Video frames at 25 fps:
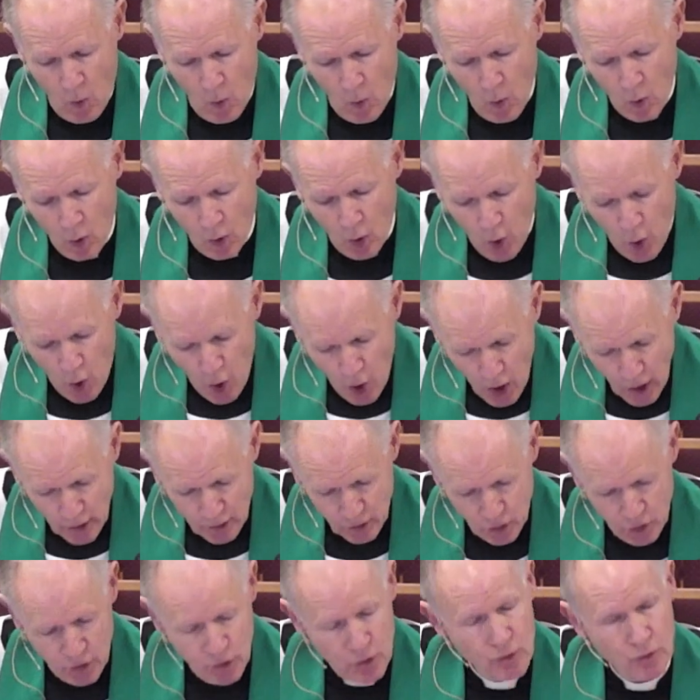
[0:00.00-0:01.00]
or
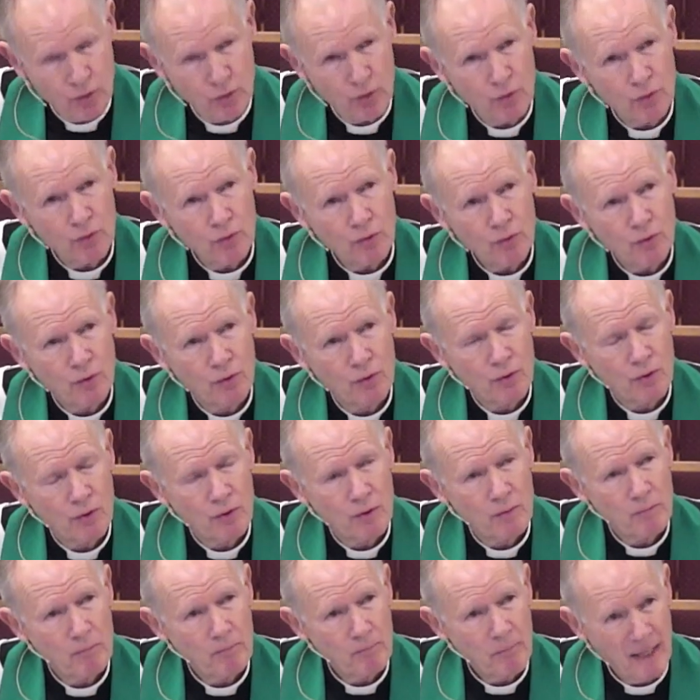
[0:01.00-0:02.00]
ought to
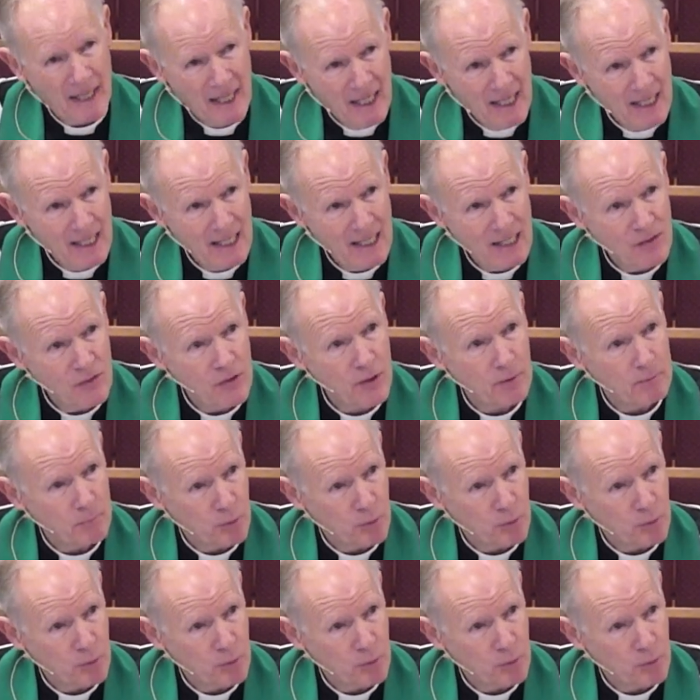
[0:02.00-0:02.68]
pay the